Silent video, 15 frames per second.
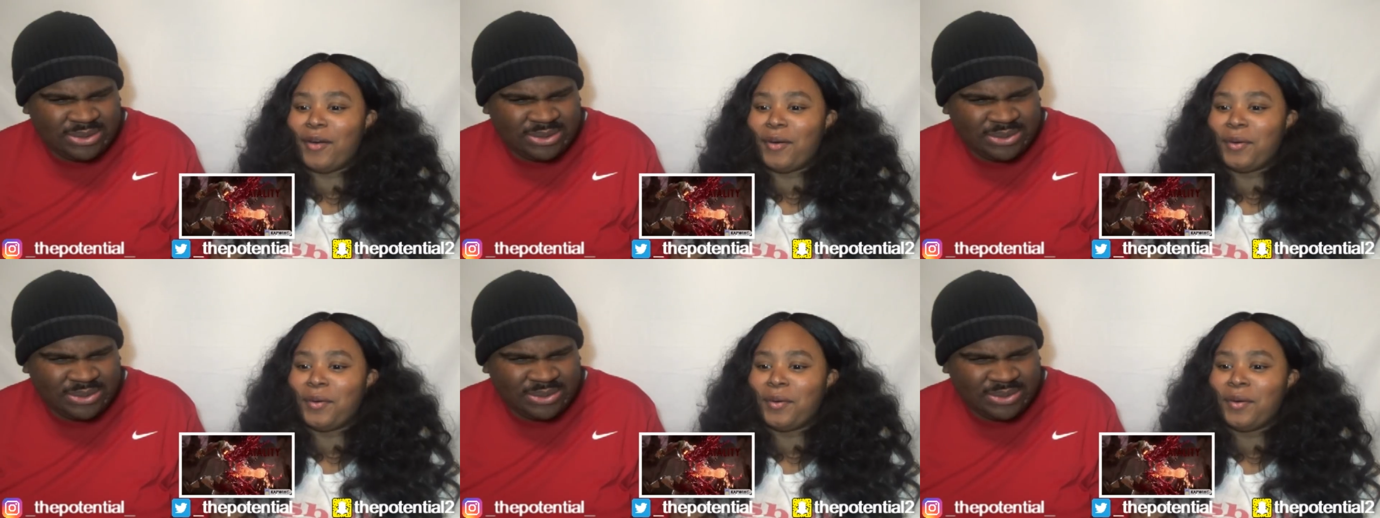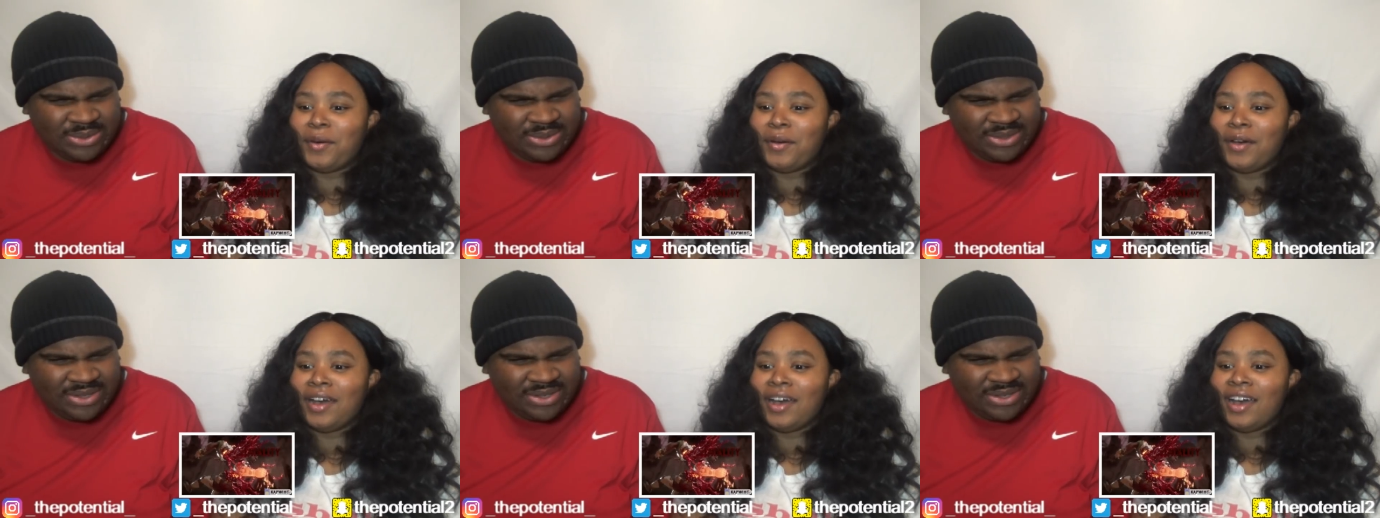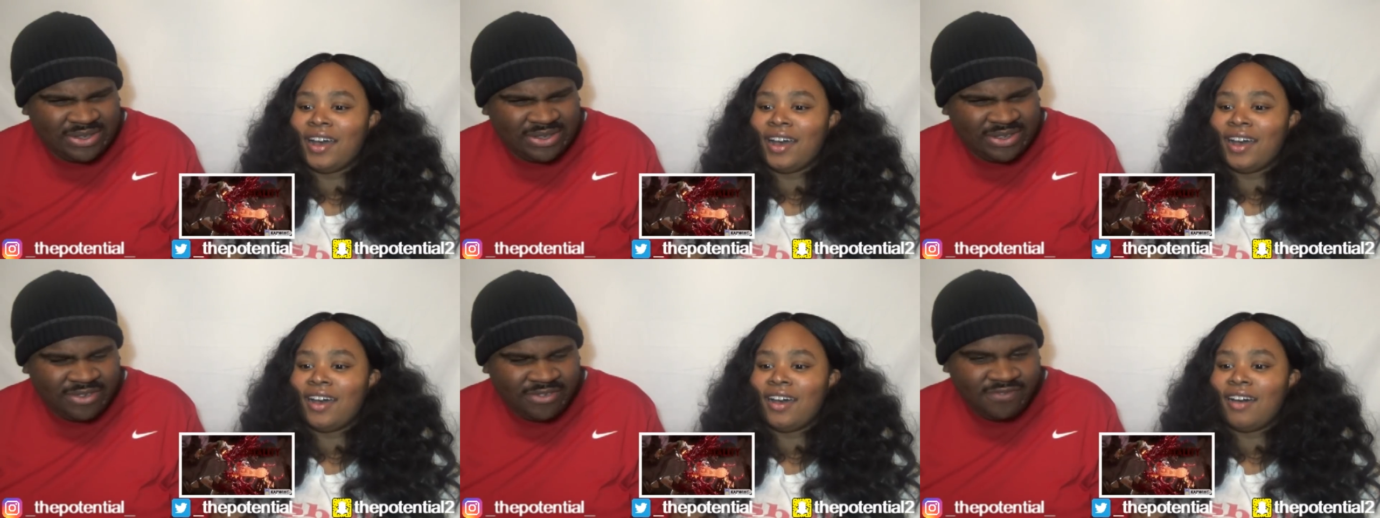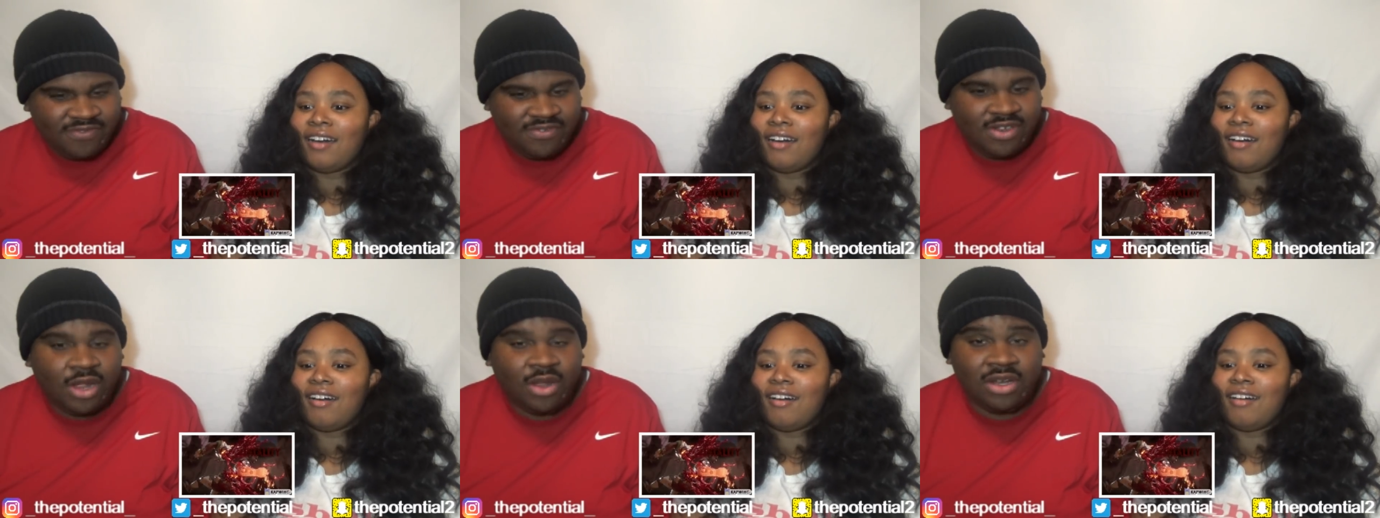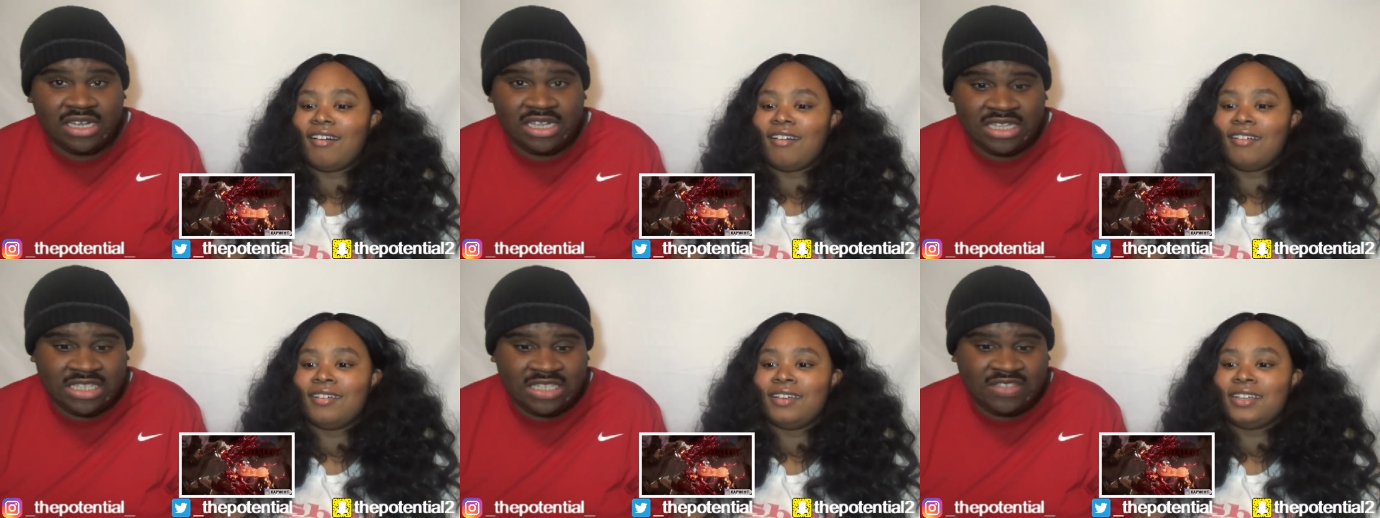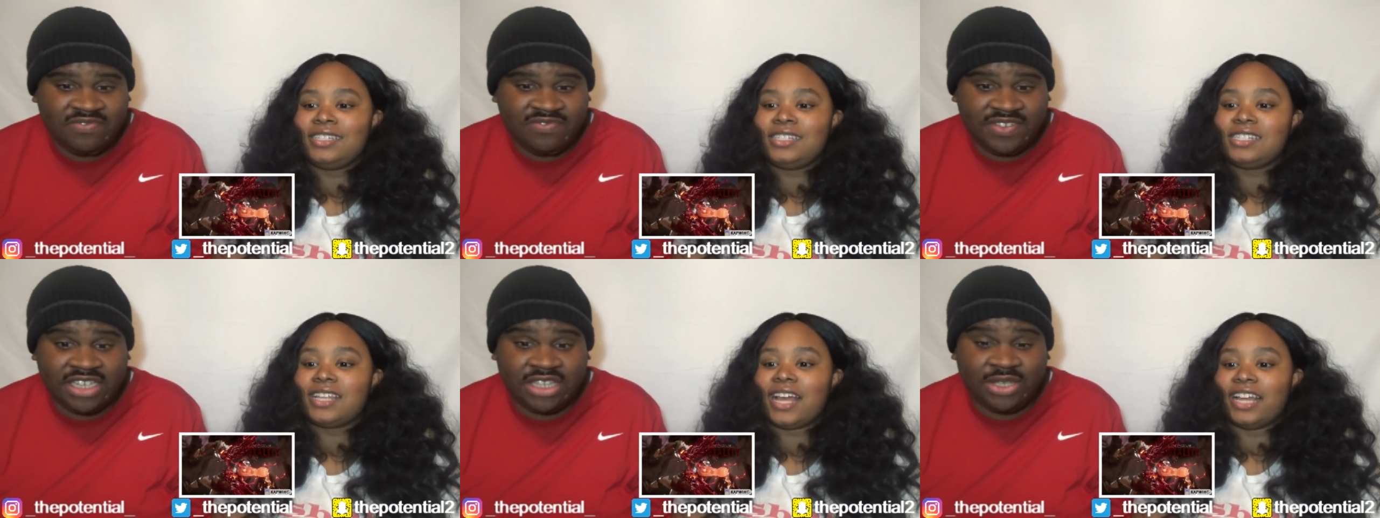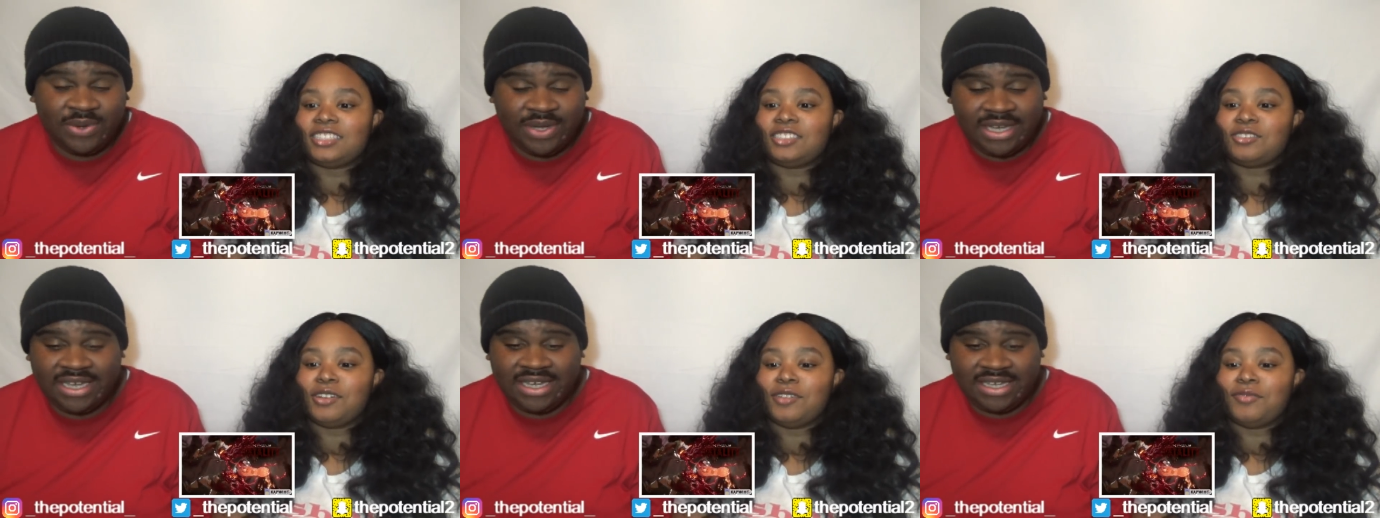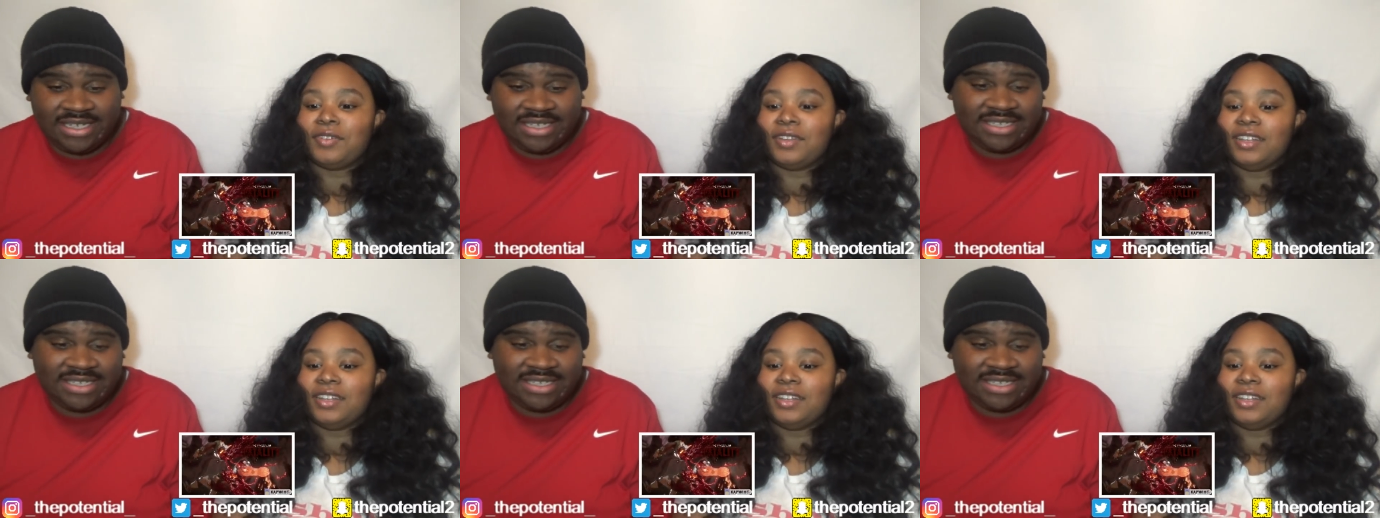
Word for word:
Speaker 1: Oh, wow. Flawless oh, he just victory. got stripped for